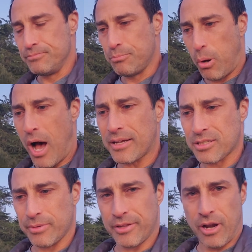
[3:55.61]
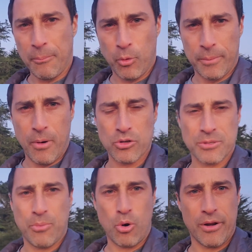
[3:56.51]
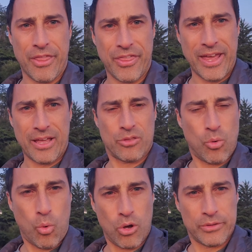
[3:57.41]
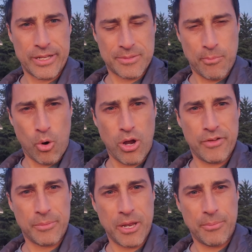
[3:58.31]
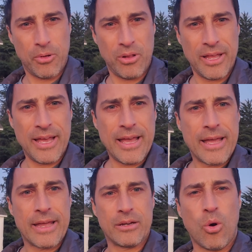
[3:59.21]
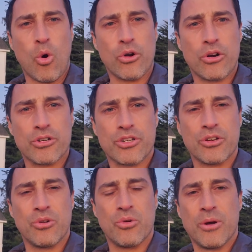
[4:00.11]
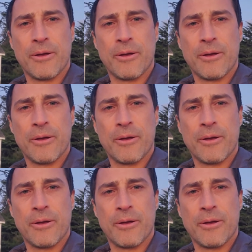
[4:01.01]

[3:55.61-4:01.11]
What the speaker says: possibly the number one most important thing that the world needs more of in people in order to